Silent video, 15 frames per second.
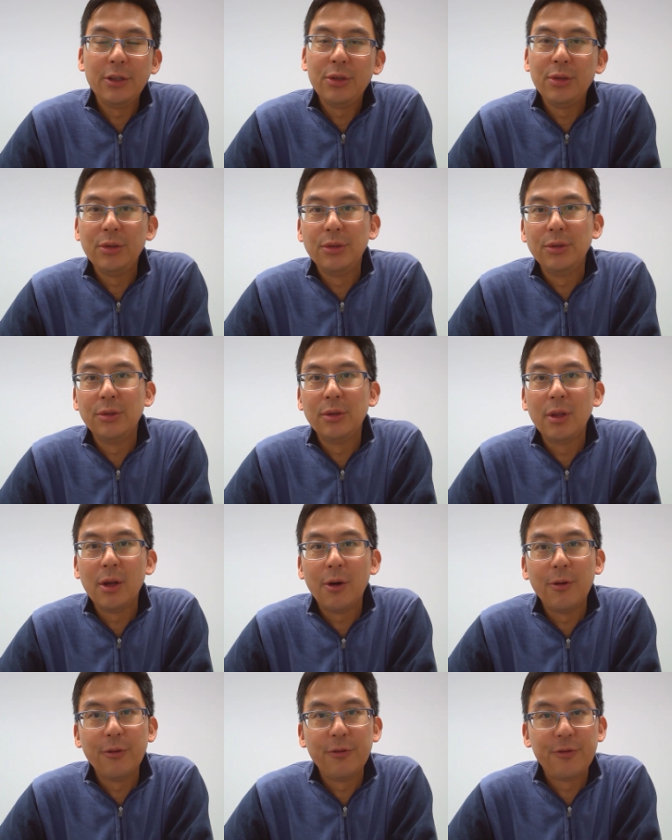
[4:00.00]
to
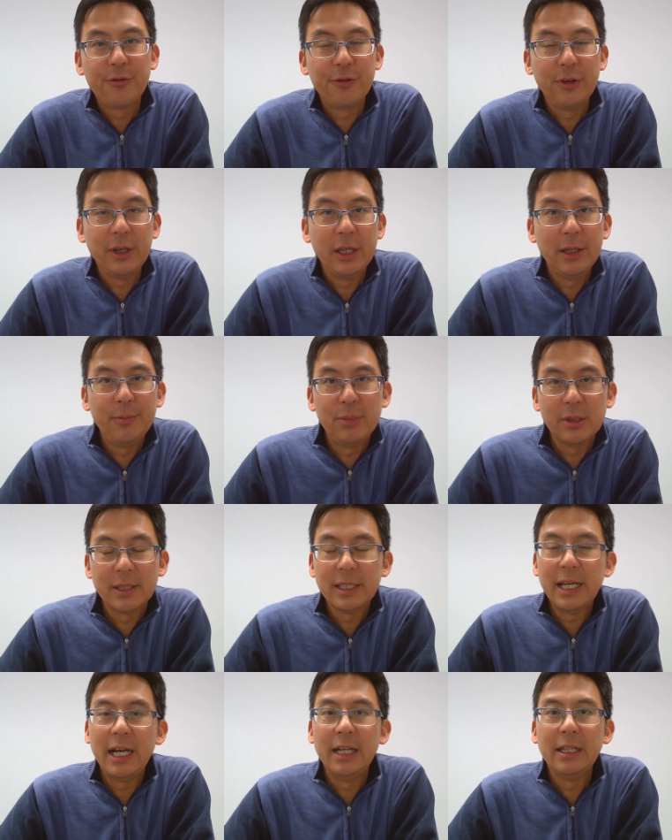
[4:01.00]
low
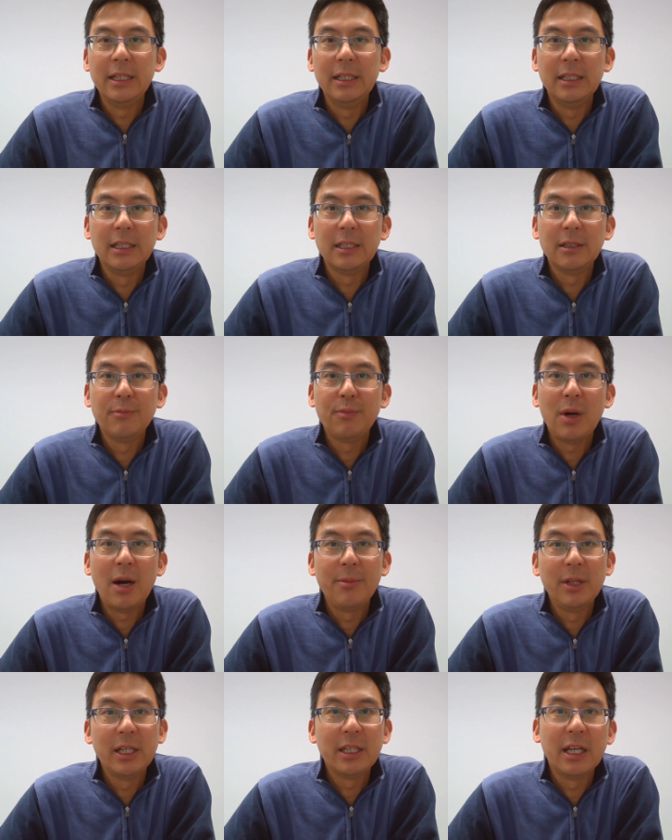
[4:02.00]
3% is
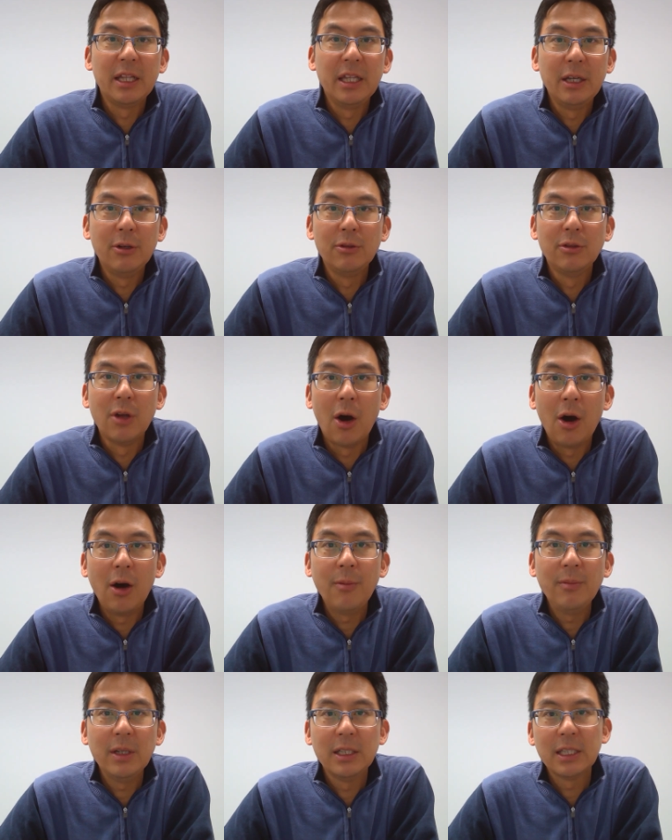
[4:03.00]
probably the new
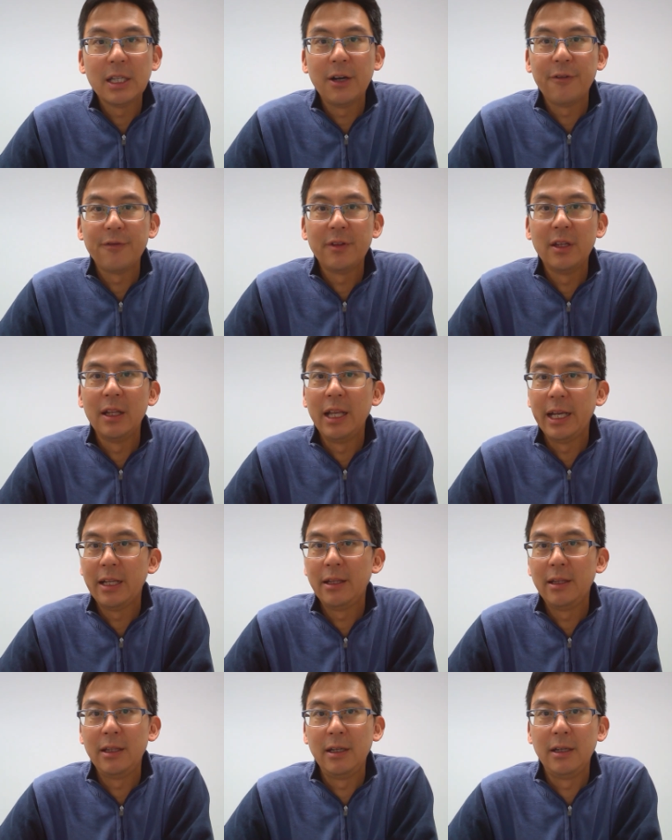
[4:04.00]
norm, instead of
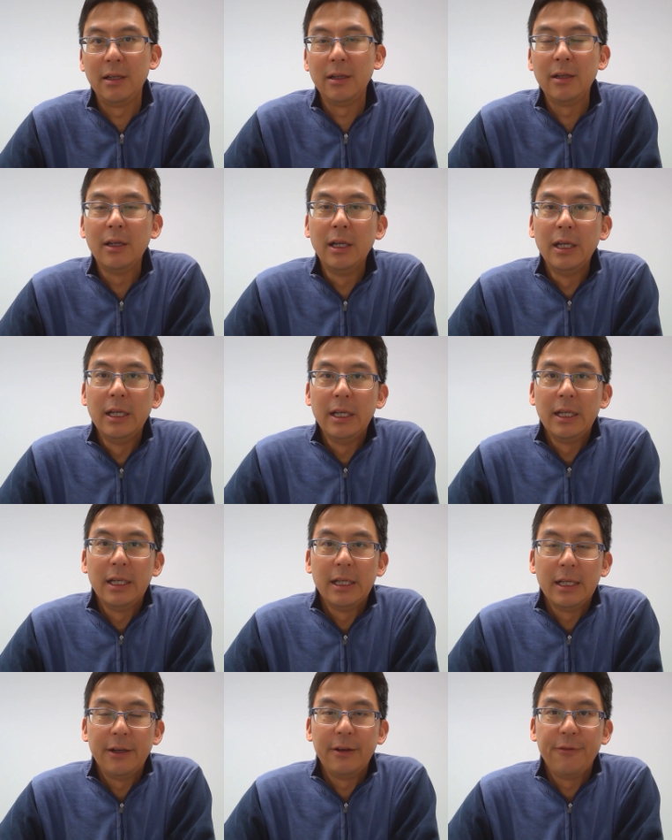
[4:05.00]
the
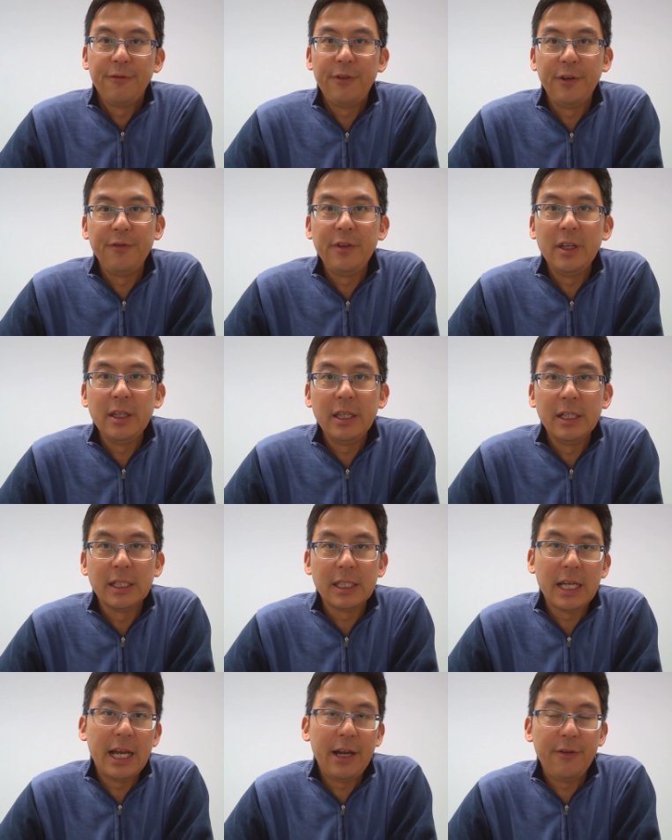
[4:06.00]
50
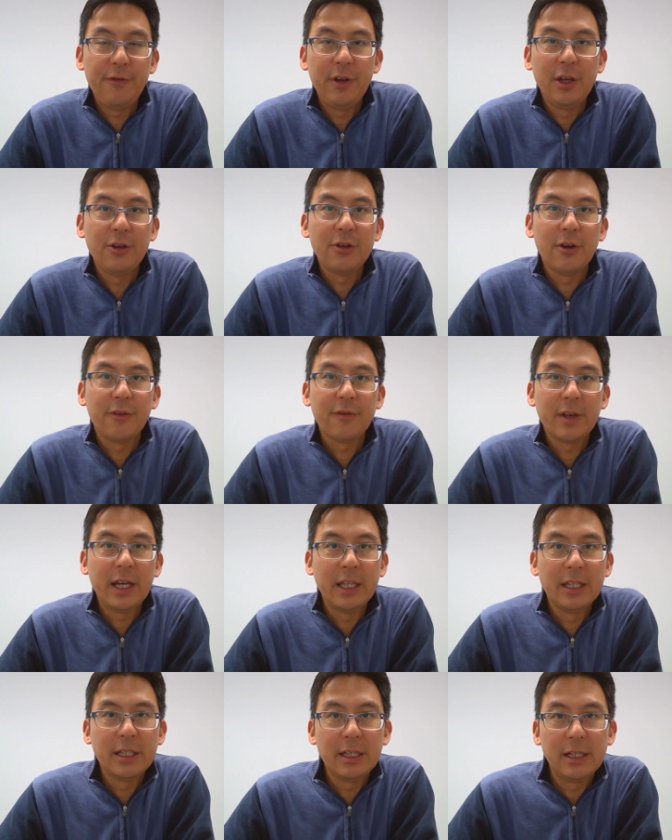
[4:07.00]
years average of
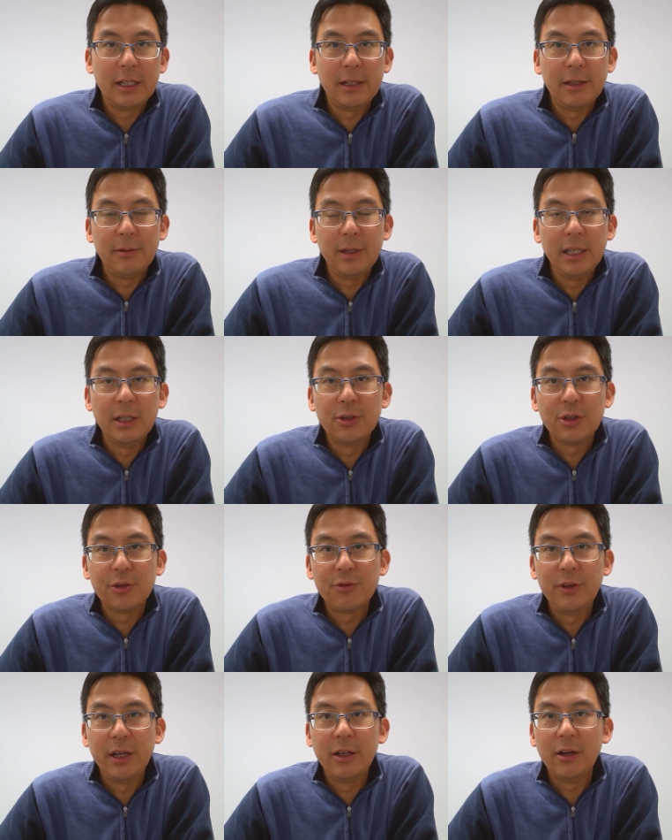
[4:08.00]
Canada
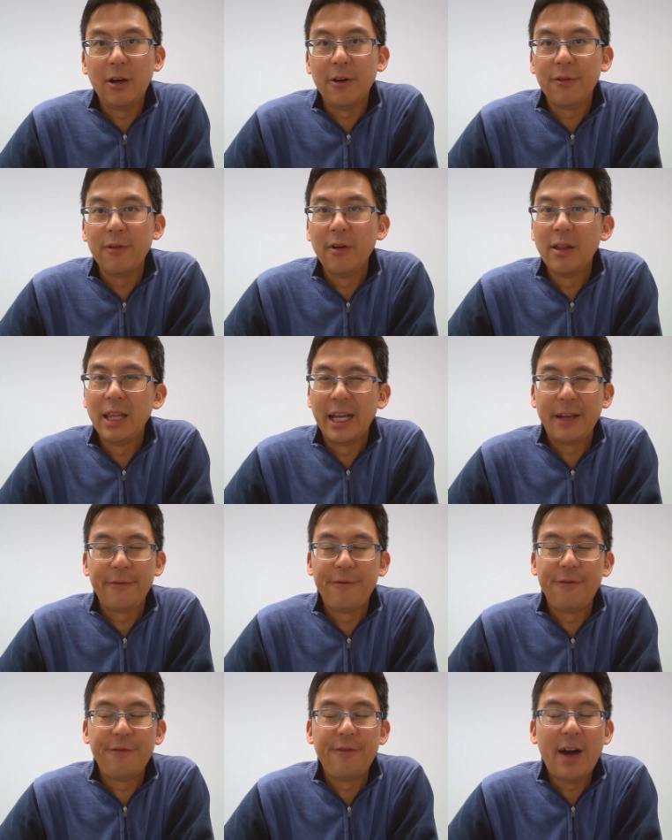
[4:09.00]
interest rate of like
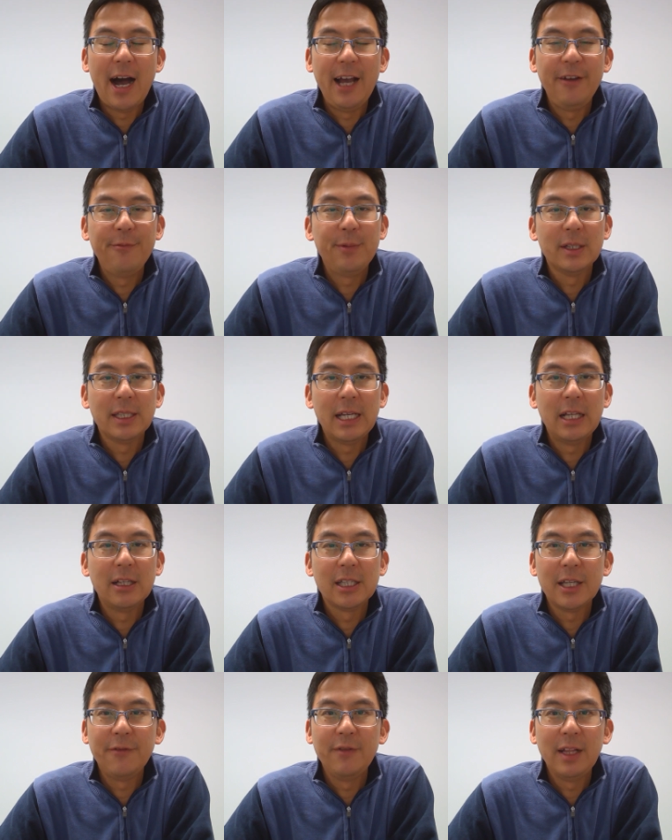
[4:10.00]
5%
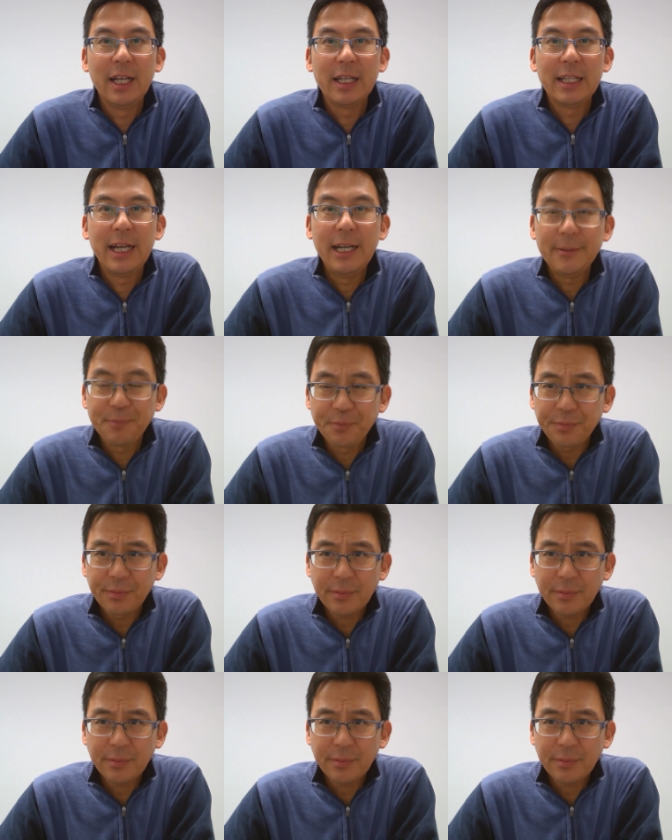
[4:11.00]
or something like that.